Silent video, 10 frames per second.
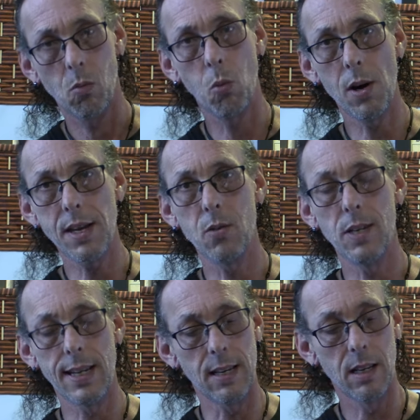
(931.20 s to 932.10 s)
what you
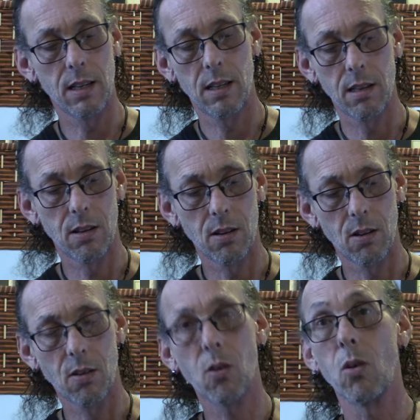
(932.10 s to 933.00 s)
need
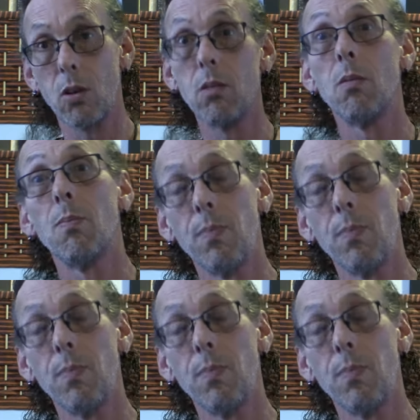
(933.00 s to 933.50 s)
or